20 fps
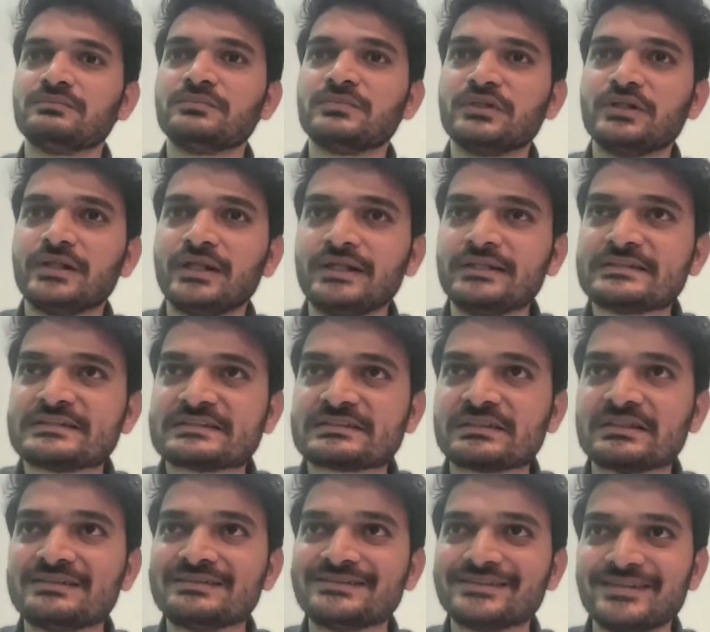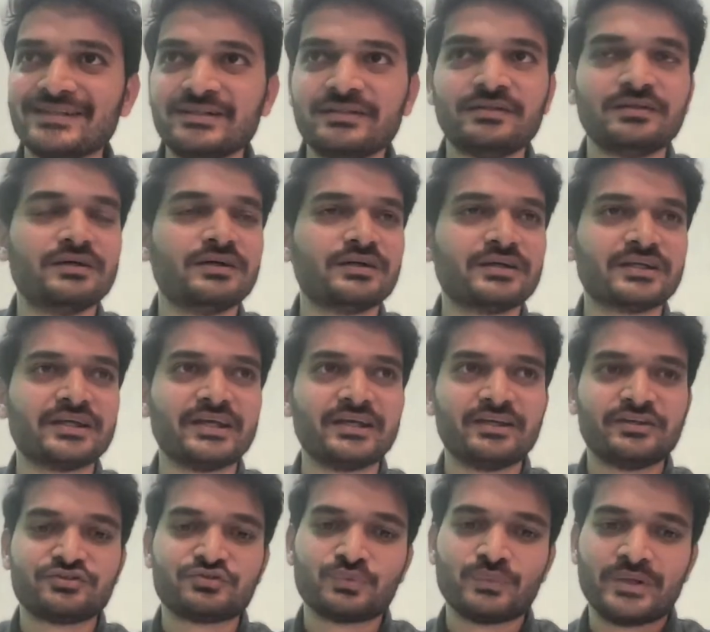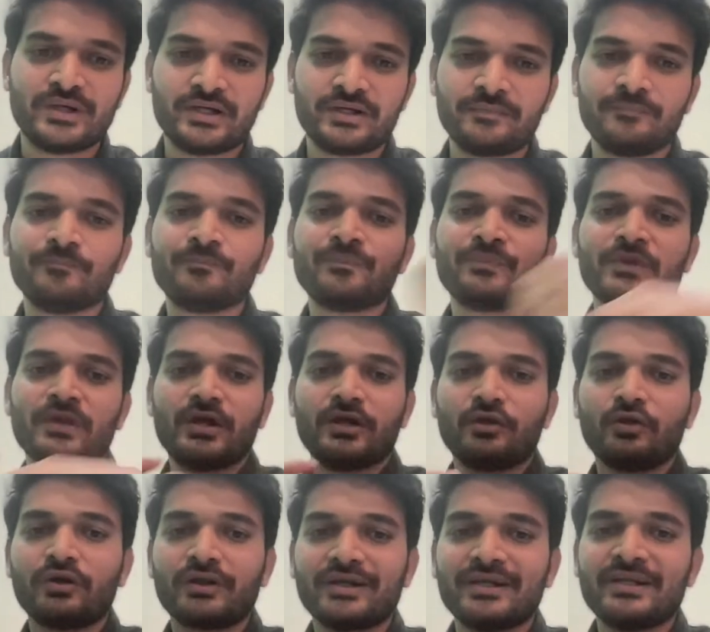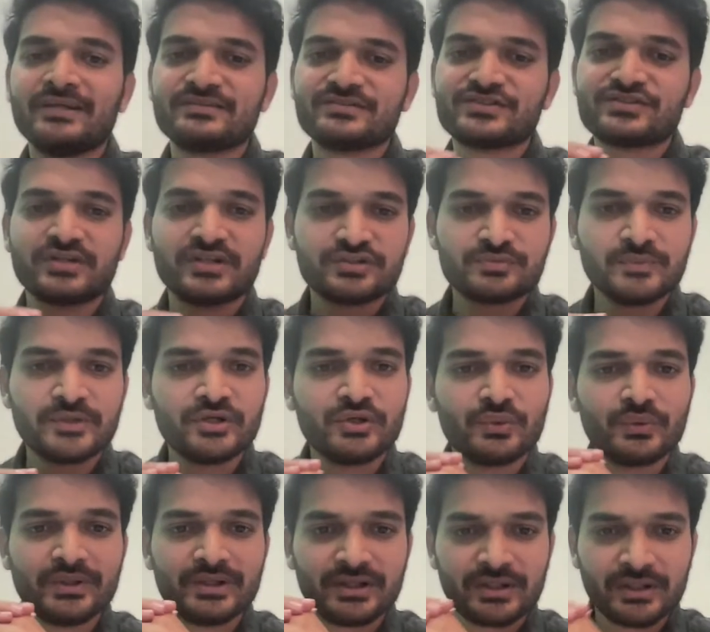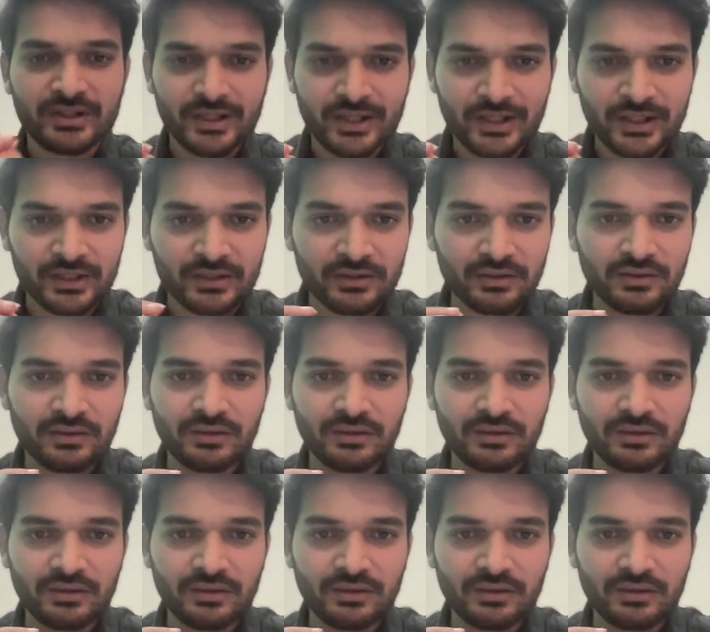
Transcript: let's consider a case where an organization has been doing great,